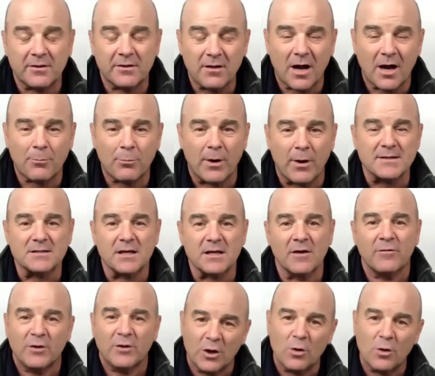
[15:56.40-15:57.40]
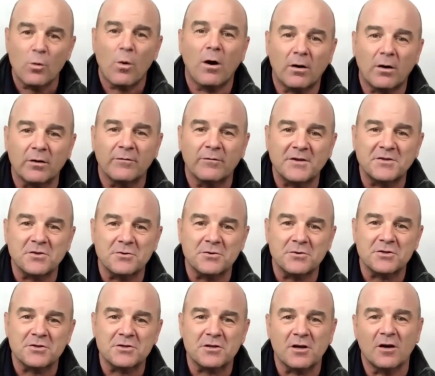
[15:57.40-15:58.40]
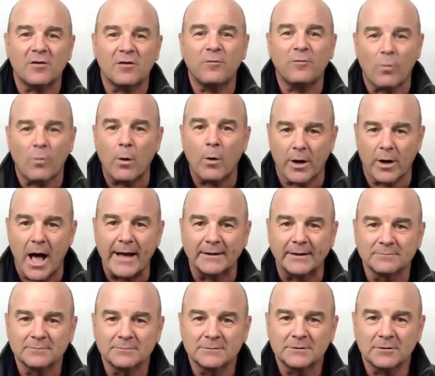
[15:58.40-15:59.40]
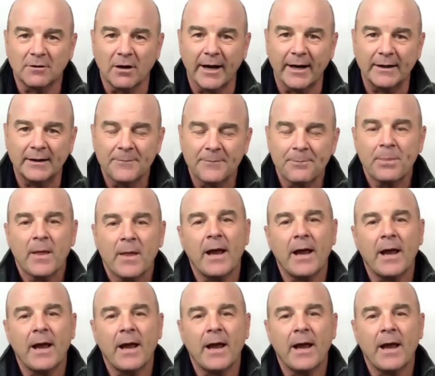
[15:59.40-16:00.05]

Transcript: process. If you won't invest in yourself, why would I? Right. And here's what